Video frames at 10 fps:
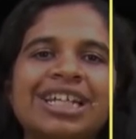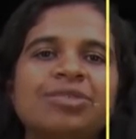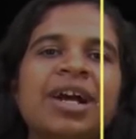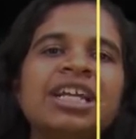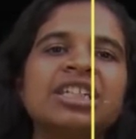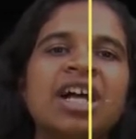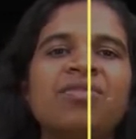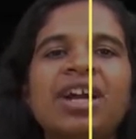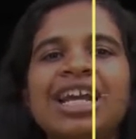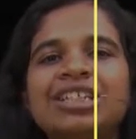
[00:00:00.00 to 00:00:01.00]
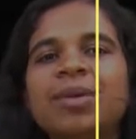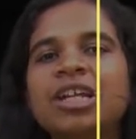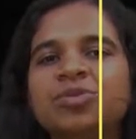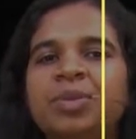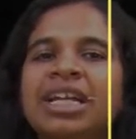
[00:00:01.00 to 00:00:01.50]
x minus alpha and x
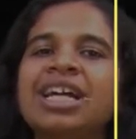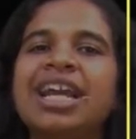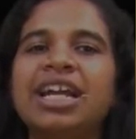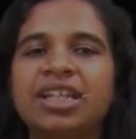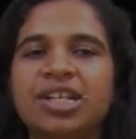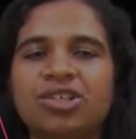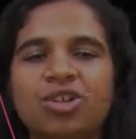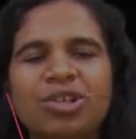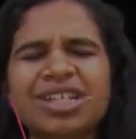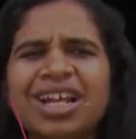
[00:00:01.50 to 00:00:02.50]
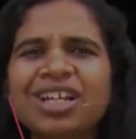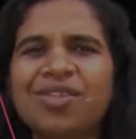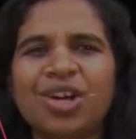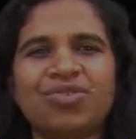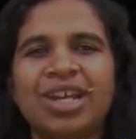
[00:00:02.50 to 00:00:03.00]
minus beta greater than 0. It's another
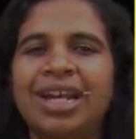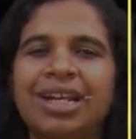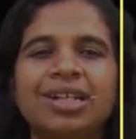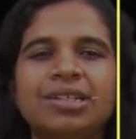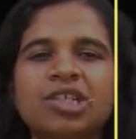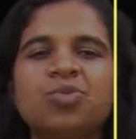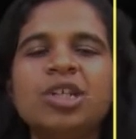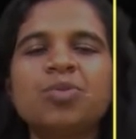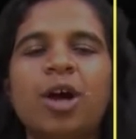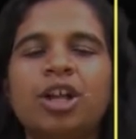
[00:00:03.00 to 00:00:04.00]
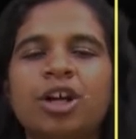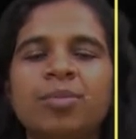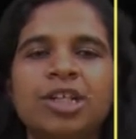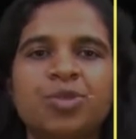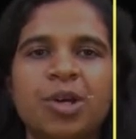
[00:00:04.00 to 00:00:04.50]
way of saying it. It just means
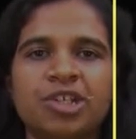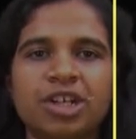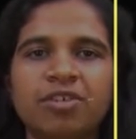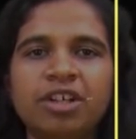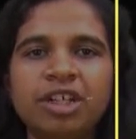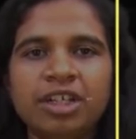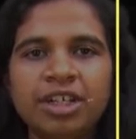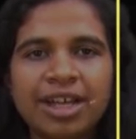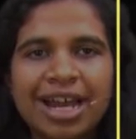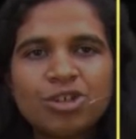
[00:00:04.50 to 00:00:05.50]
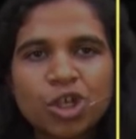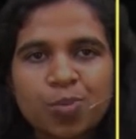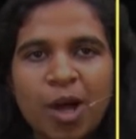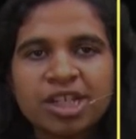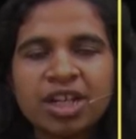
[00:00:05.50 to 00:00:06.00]
polynomial is positive. Right? So
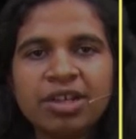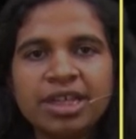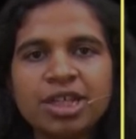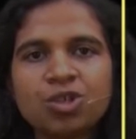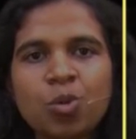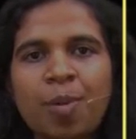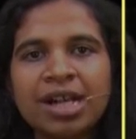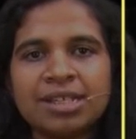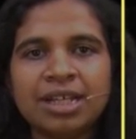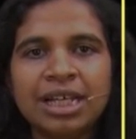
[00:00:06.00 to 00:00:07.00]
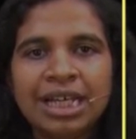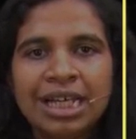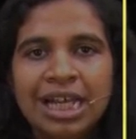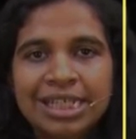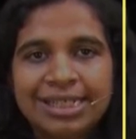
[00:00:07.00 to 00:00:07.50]
it's positive in these two parts.
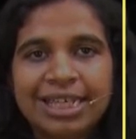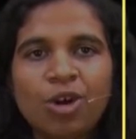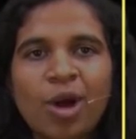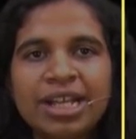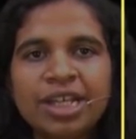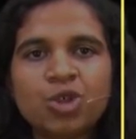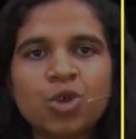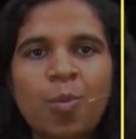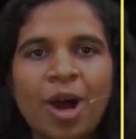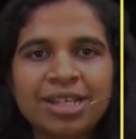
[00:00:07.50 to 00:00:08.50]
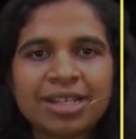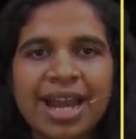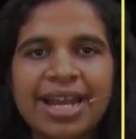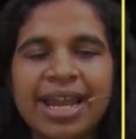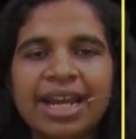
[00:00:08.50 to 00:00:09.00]
0 at these two points
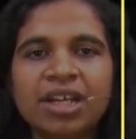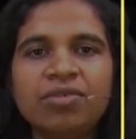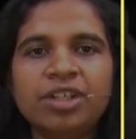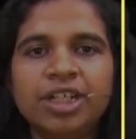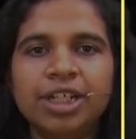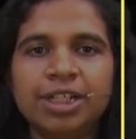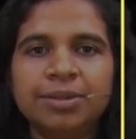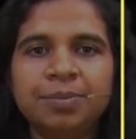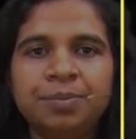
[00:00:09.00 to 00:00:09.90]
and negative here.